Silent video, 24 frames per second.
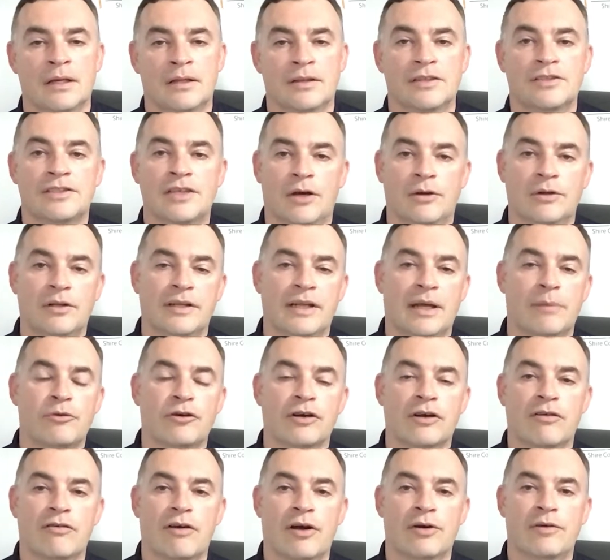The total number
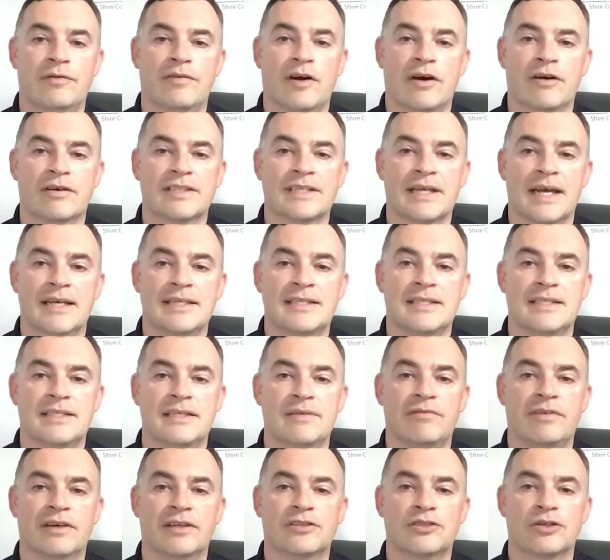of coronavirus cases
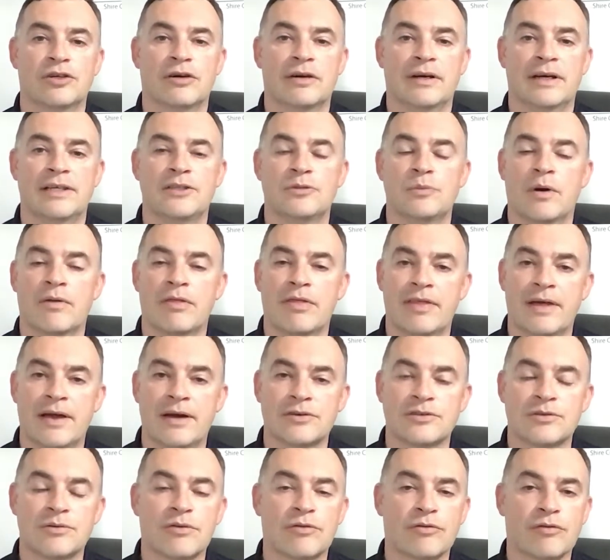in Victoria is
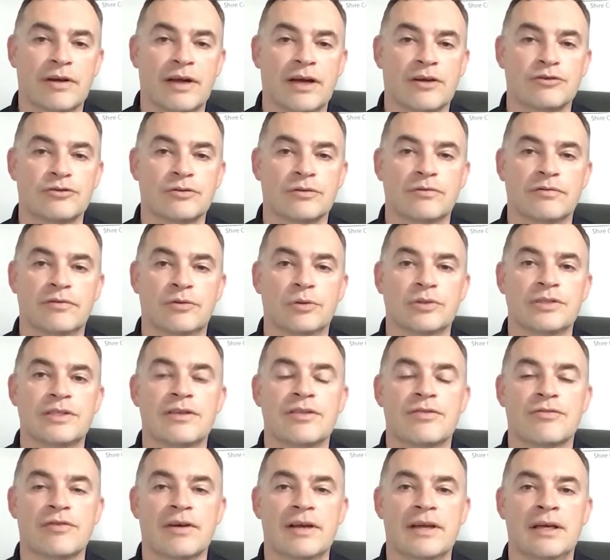
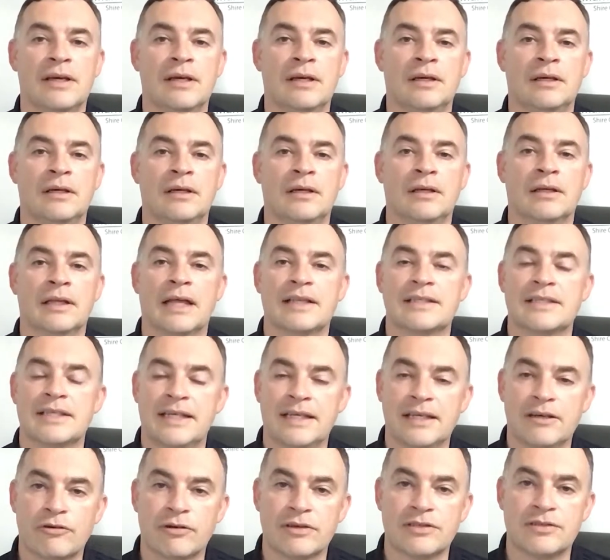1,343. That's an
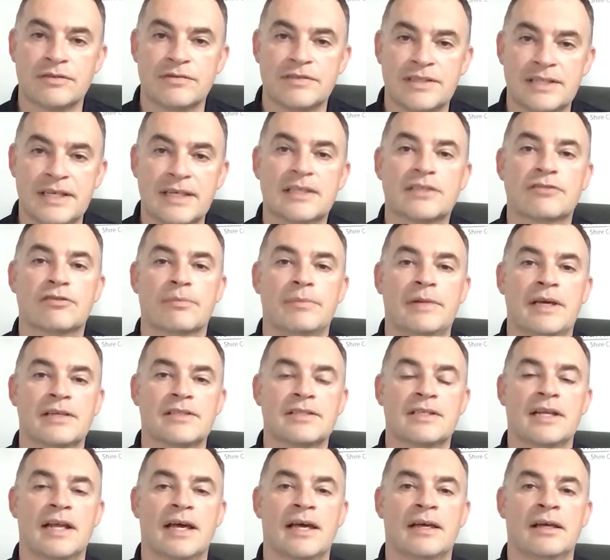increase of 6 from
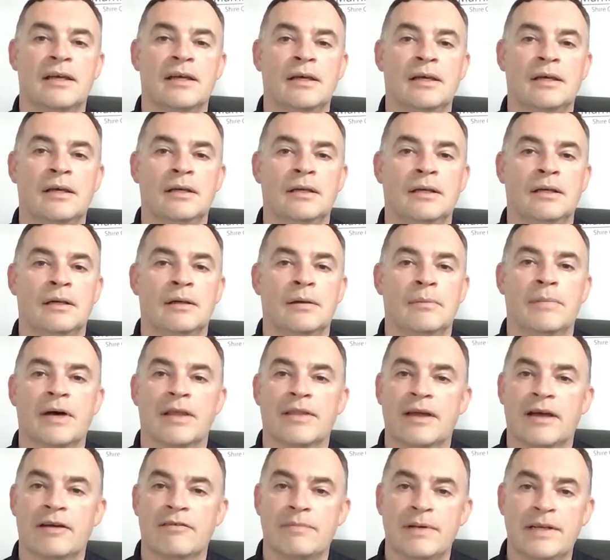yesterday, but
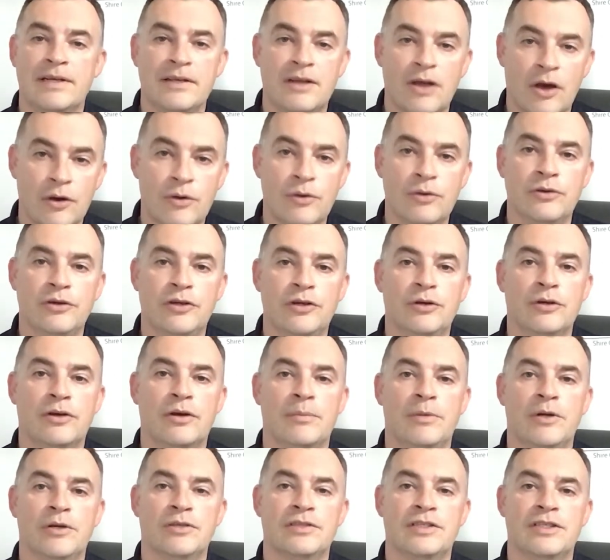there have been no new
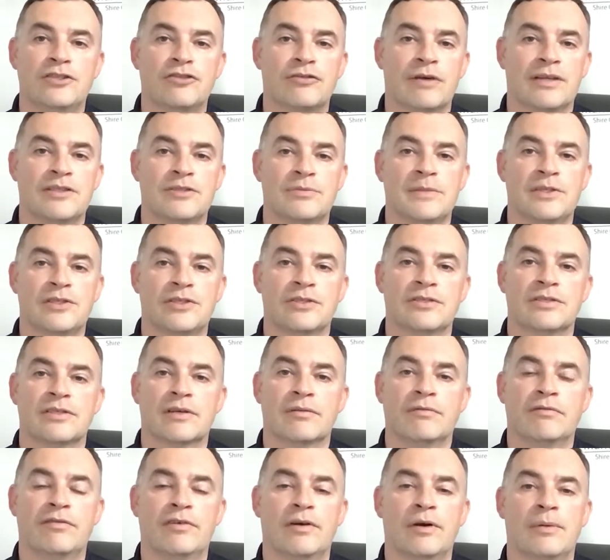community transmissions
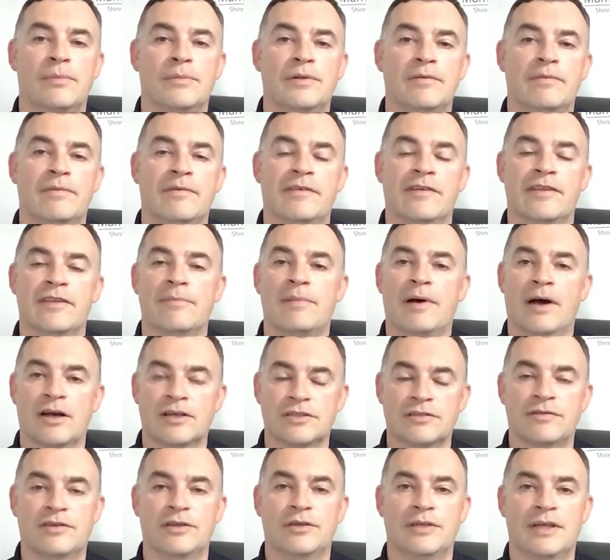confirmed for the
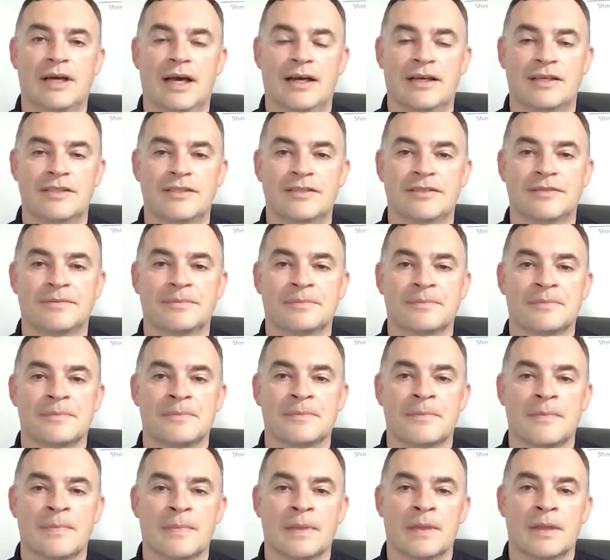past few days.
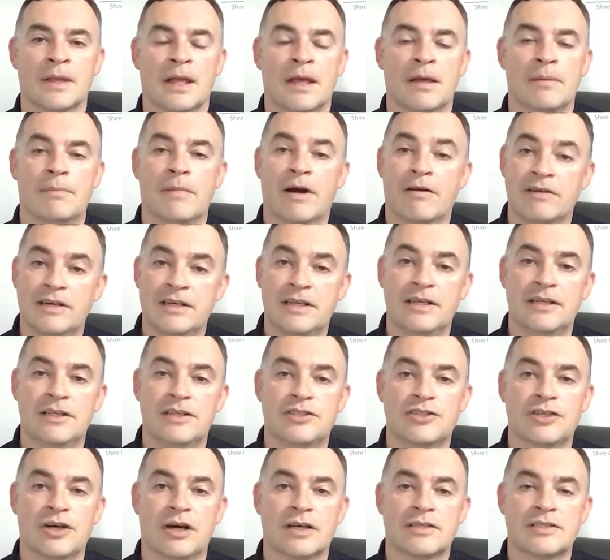Murrindindi
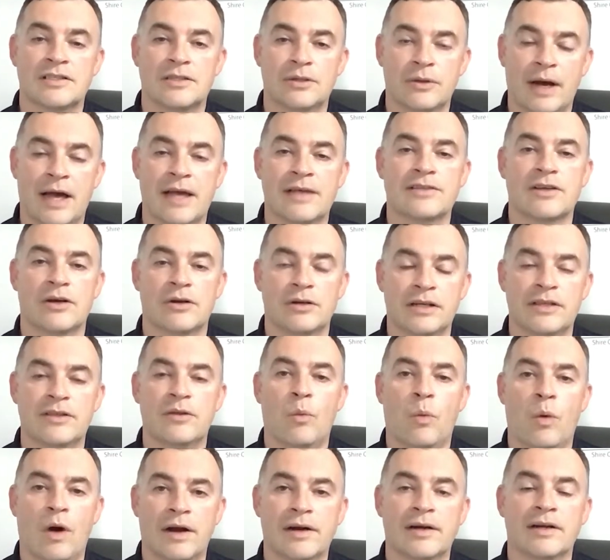Shire still has only the
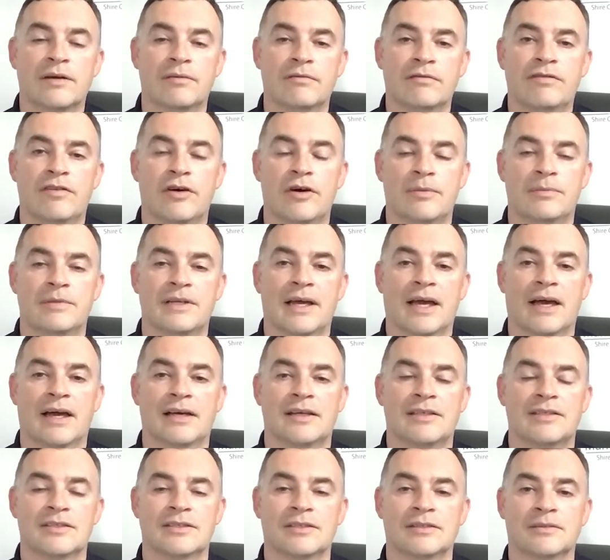one confirmed
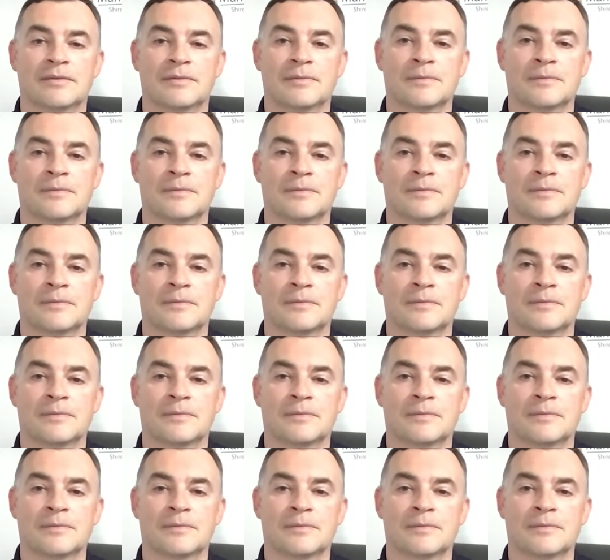case.